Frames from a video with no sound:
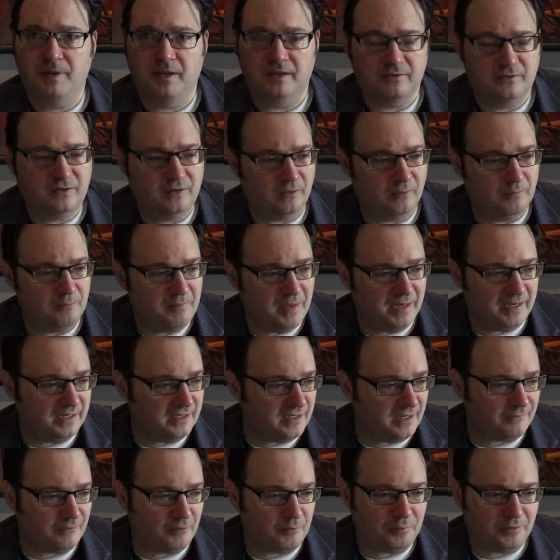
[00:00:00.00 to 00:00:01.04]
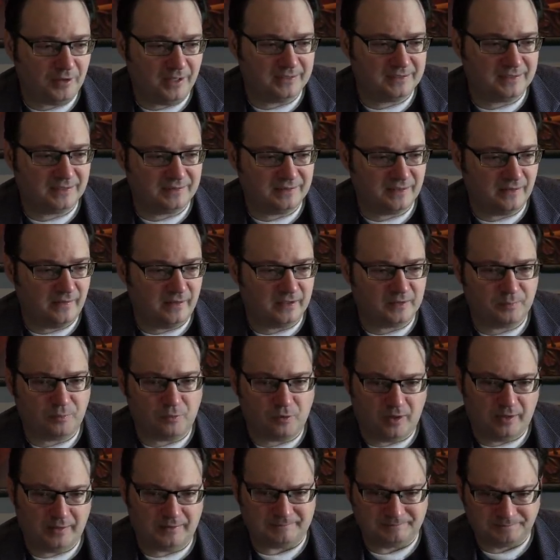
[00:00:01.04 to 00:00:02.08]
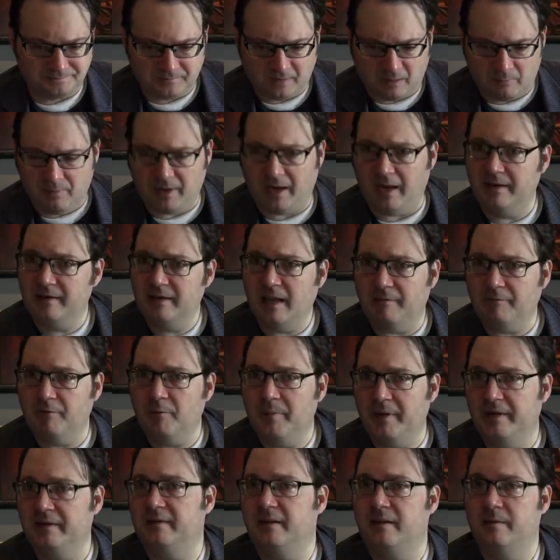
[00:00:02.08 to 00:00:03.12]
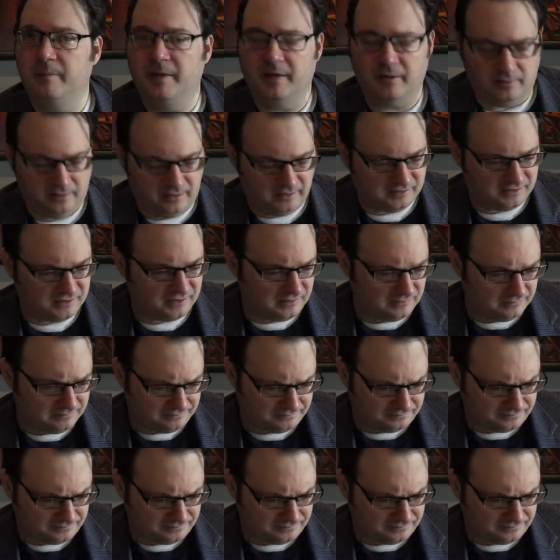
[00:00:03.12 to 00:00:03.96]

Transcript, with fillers: been to many different places at this point, but I'd never been to the Middle East.